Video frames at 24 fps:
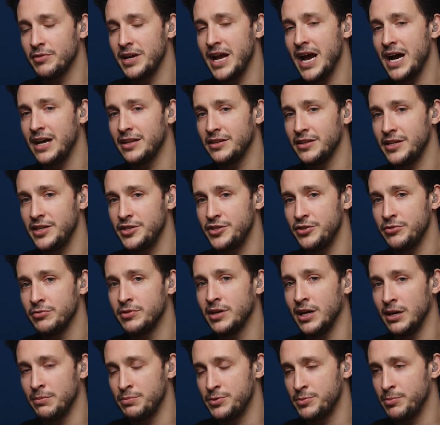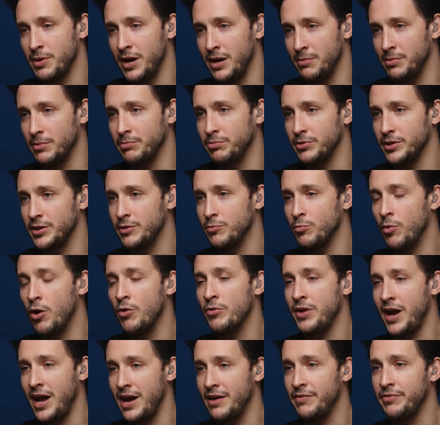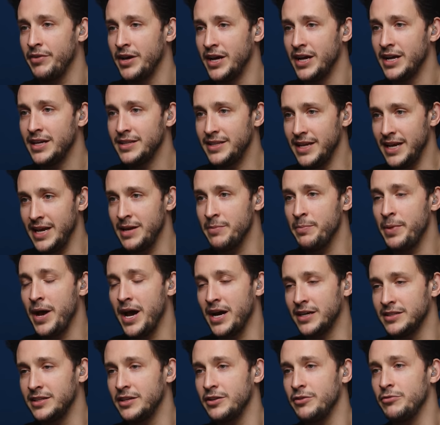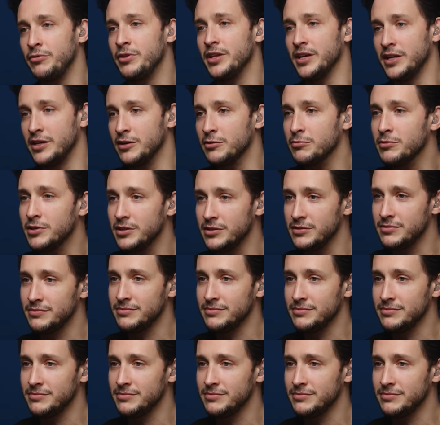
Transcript: reality two cups probably won't have the impact that you think it will.